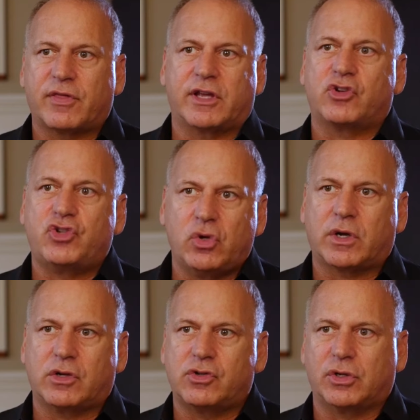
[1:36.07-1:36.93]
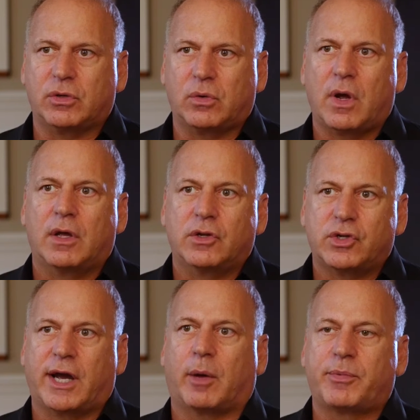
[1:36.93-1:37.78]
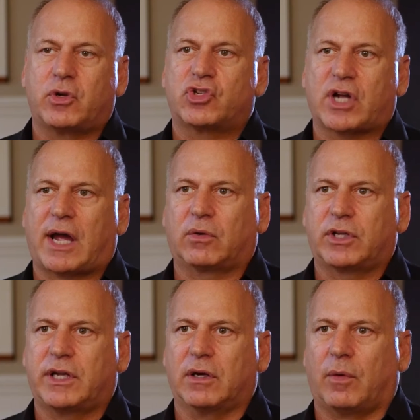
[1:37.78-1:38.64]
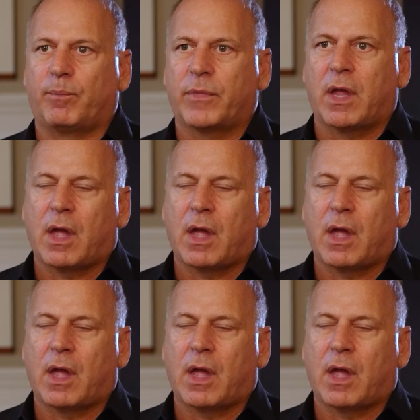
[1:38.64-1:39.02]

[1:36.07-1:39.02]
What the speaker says: and things you can do to help your child heal.